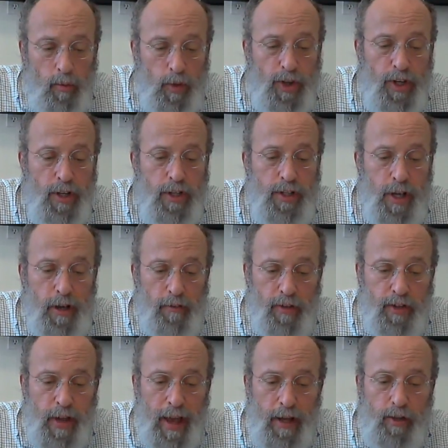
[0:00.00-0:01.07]
which in itself
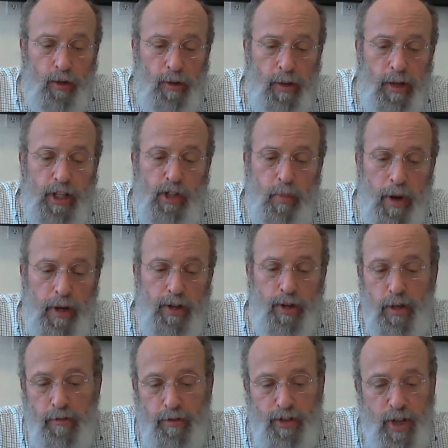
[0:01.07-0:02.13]
is actually an
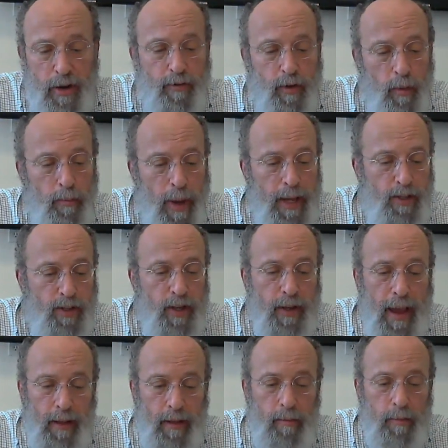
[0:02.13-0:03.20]
expression of several basic
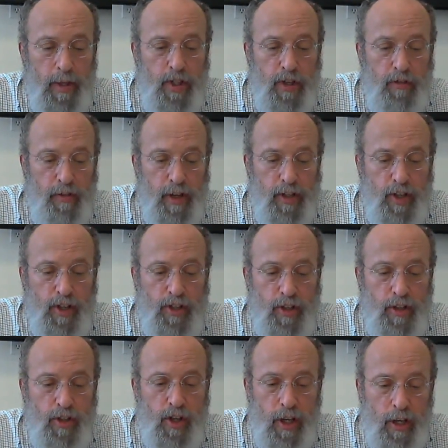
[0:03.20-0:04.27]
elements of
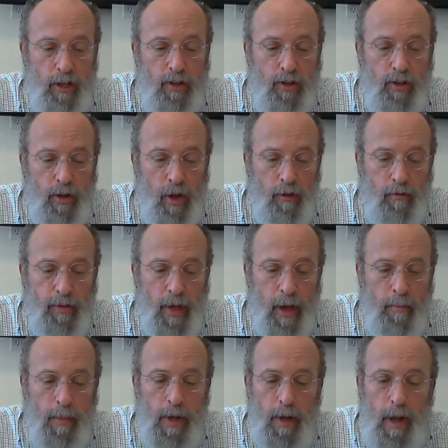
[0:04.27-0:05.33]
existence, each of
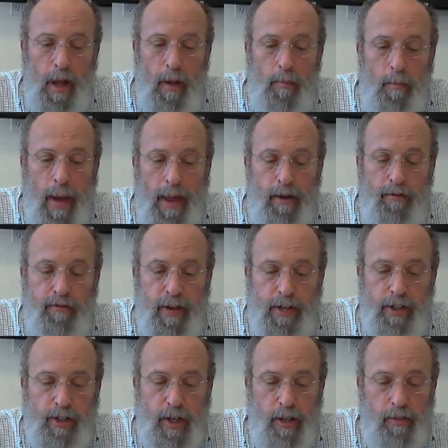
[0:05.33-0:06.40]
them
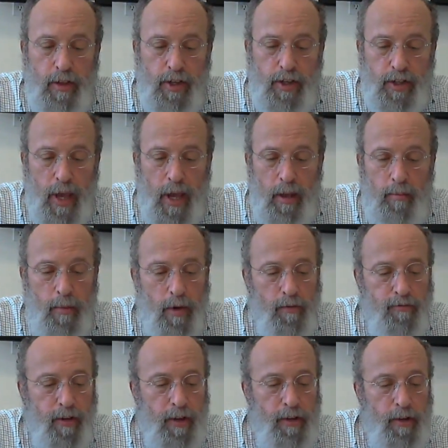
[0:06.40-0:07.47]
manifesting the same
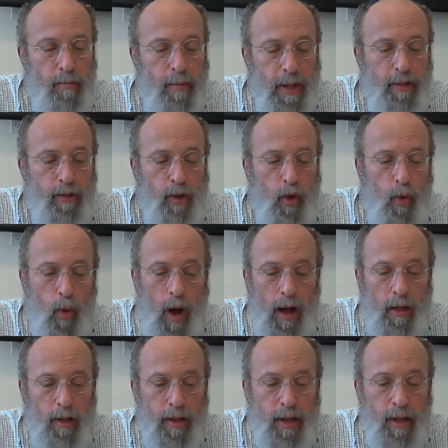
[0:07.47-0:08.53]
fundamental
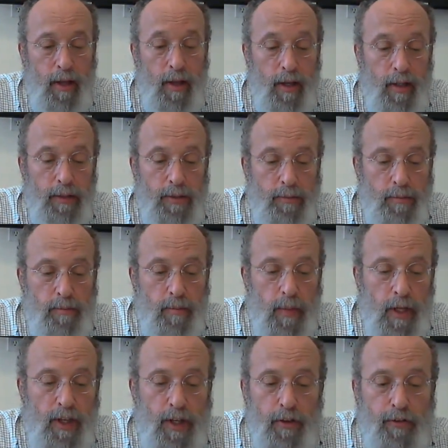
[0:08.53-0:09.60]
quality
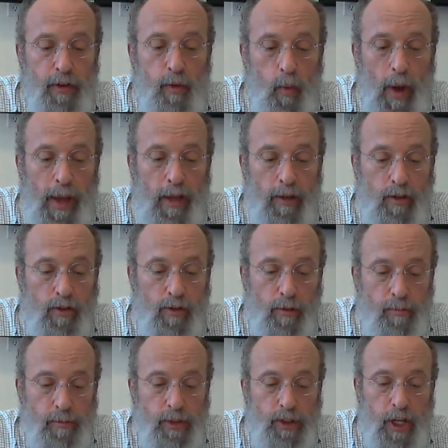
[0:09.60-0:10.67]
in different ways,
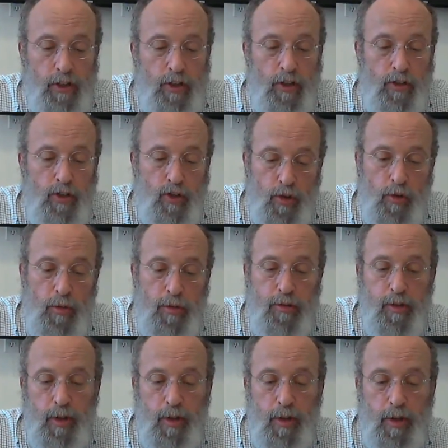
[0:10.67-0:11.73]
such as
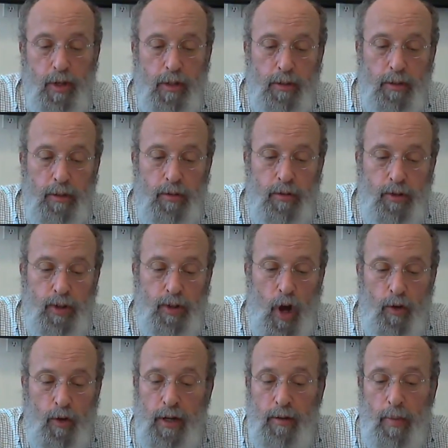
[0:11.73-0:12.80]
truth,
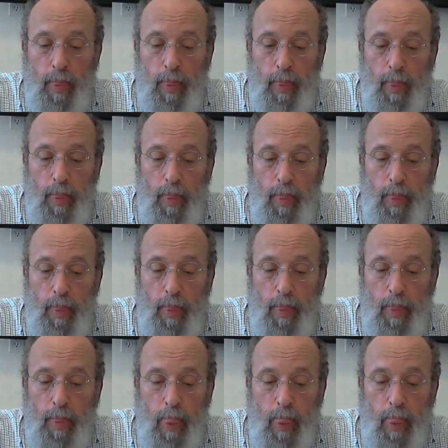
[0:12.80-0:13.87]
Torah,
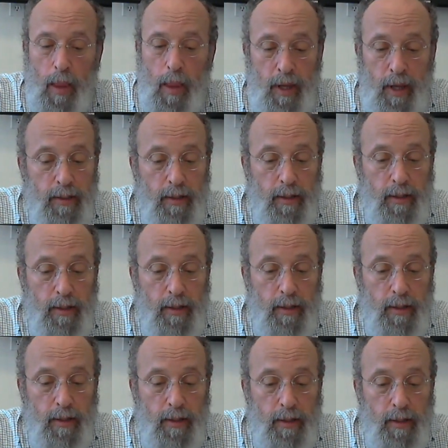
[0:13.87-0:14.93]
beauty, compassion.